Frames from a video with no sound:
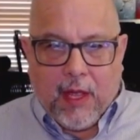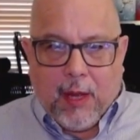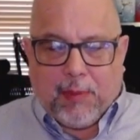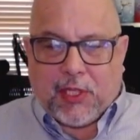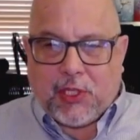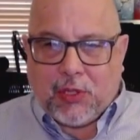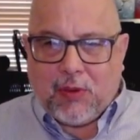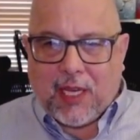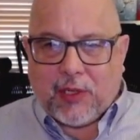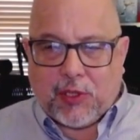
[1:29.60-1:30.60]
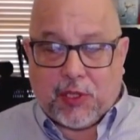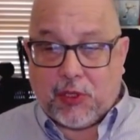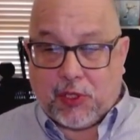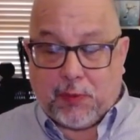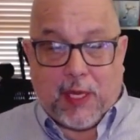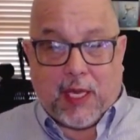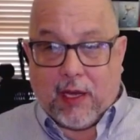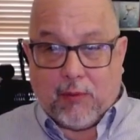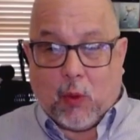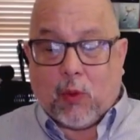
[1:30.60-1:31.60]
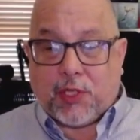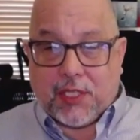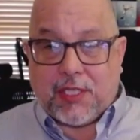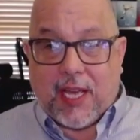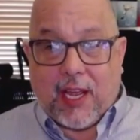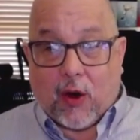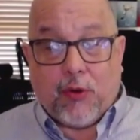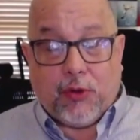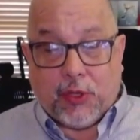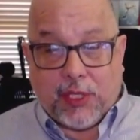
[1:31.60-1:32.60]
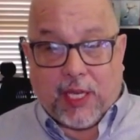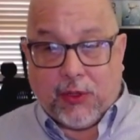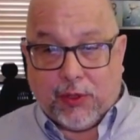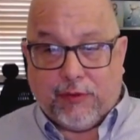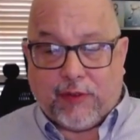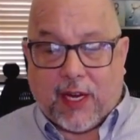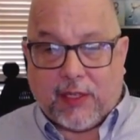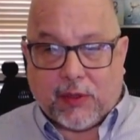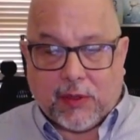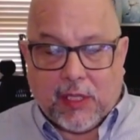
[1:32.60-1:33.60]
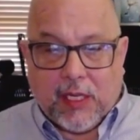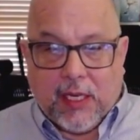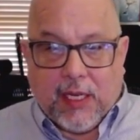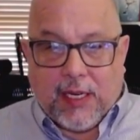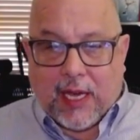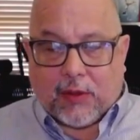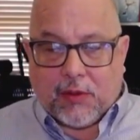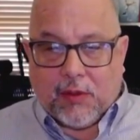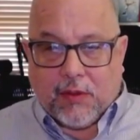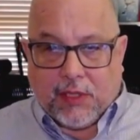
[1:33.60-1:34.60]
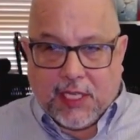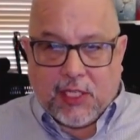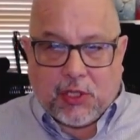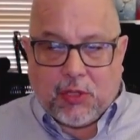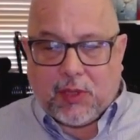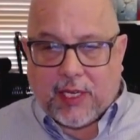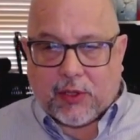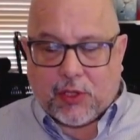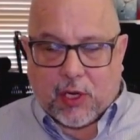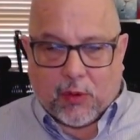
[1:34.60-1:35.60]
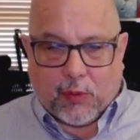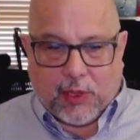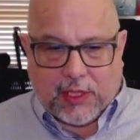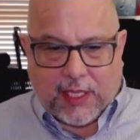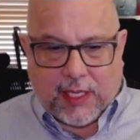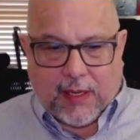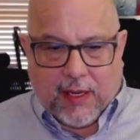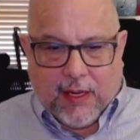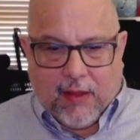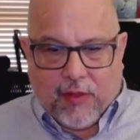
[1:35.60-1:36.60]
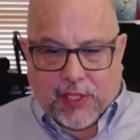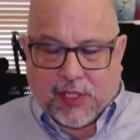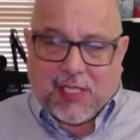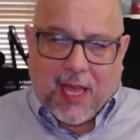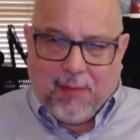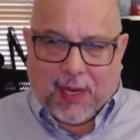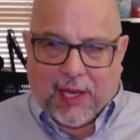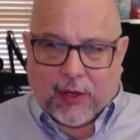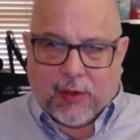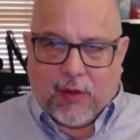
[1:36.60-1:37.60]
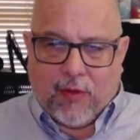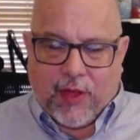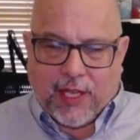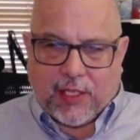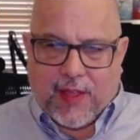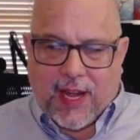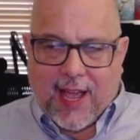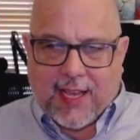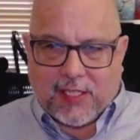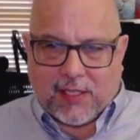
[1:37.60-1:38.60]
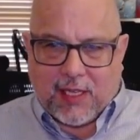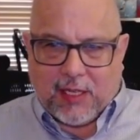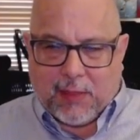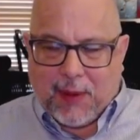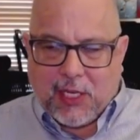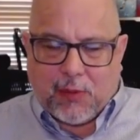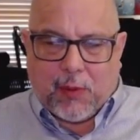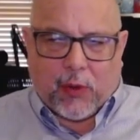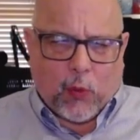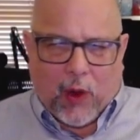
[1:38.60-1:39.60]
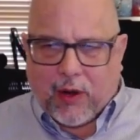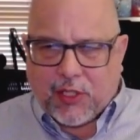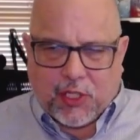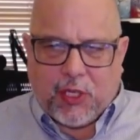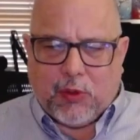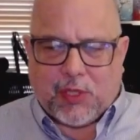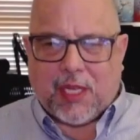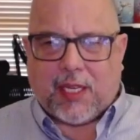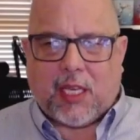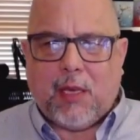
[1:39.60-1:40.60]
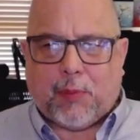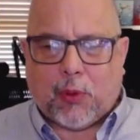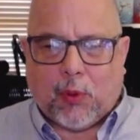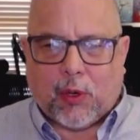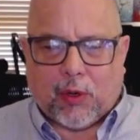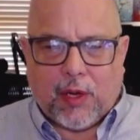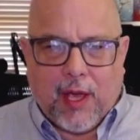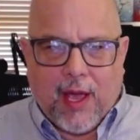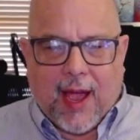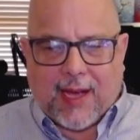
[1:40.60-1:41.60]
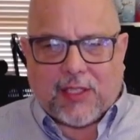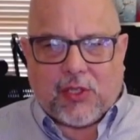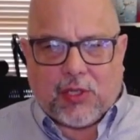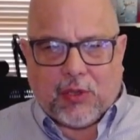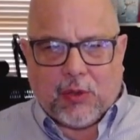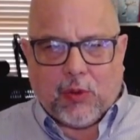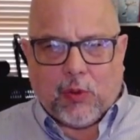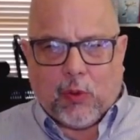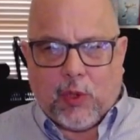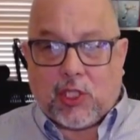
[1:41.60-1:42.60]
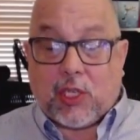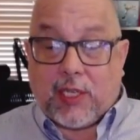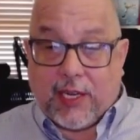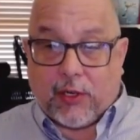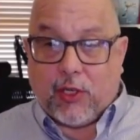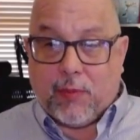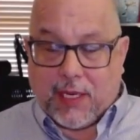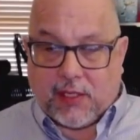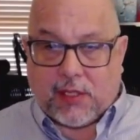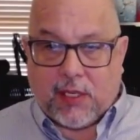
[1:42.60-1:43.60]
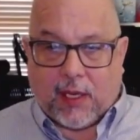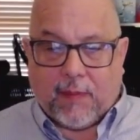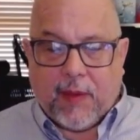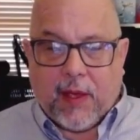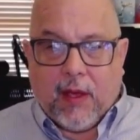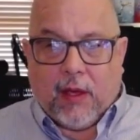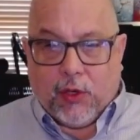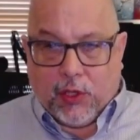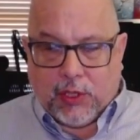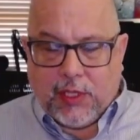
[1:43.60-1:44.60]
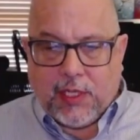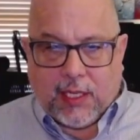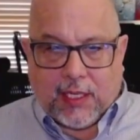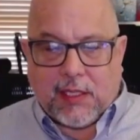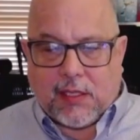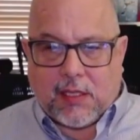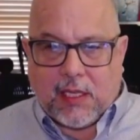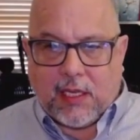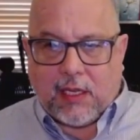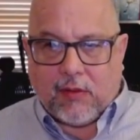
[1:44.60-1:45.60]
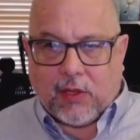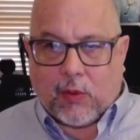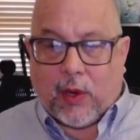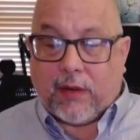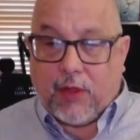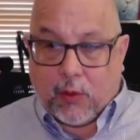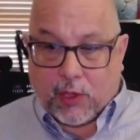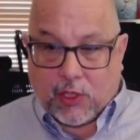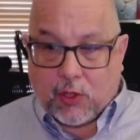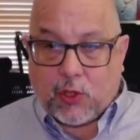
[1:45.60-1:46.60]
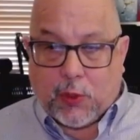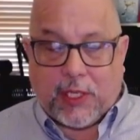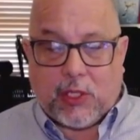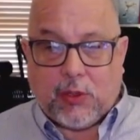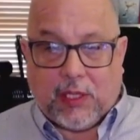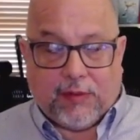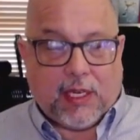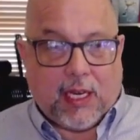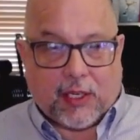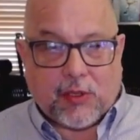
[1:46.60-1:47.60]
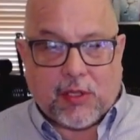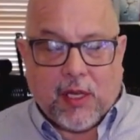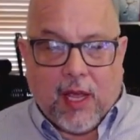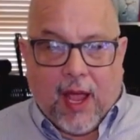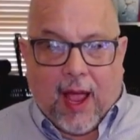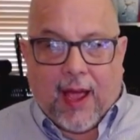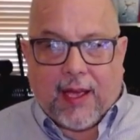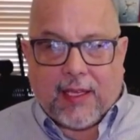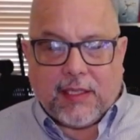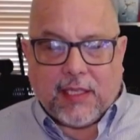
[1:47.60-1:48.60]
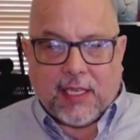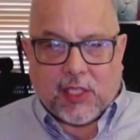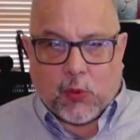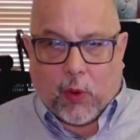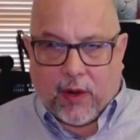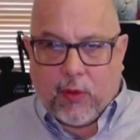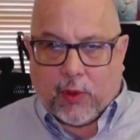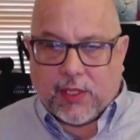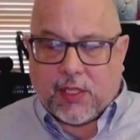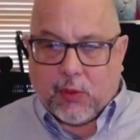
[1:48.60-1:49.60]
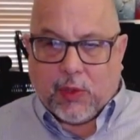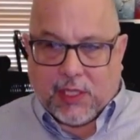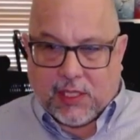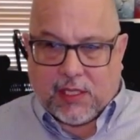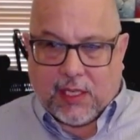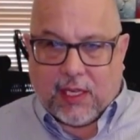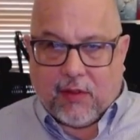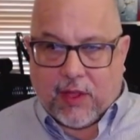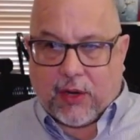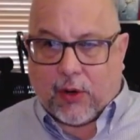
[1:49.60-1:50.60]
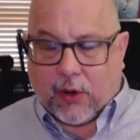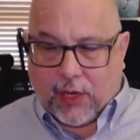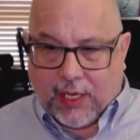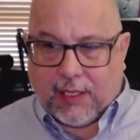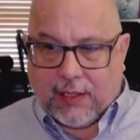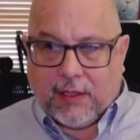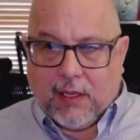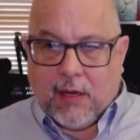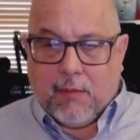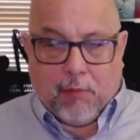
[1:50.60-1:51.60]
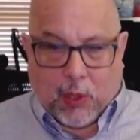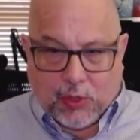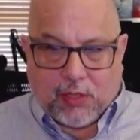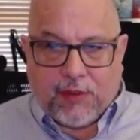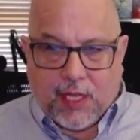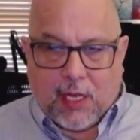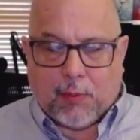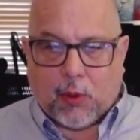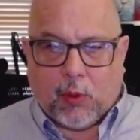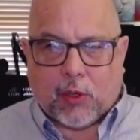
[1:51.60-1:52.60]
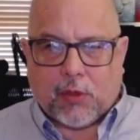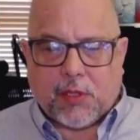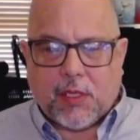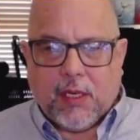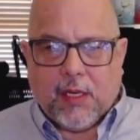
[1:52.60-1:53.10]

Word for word: But the two letters that are speaking more today are nun and nun final. Now, these two letters are really the same letter that that has it depends upon where it's used in a Hebrew word as to which letter you may see. Nun is the the one of the original 22 living letters and it's one of the ones that we see that are in most of the Hebrew words.